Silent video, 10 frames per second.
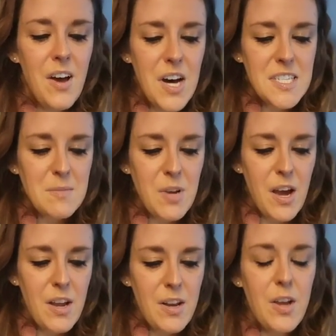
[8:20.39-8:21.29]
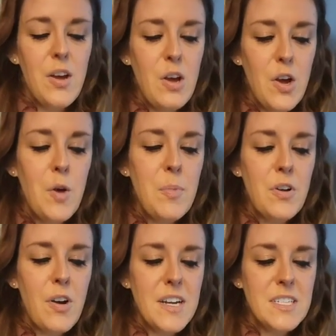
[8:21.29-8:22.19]
Awesome God, open
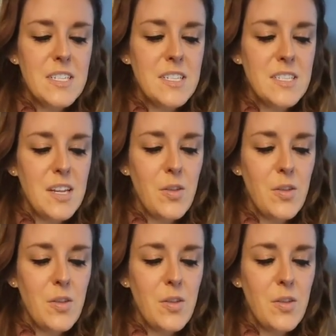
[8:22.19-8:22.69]
our eyes to see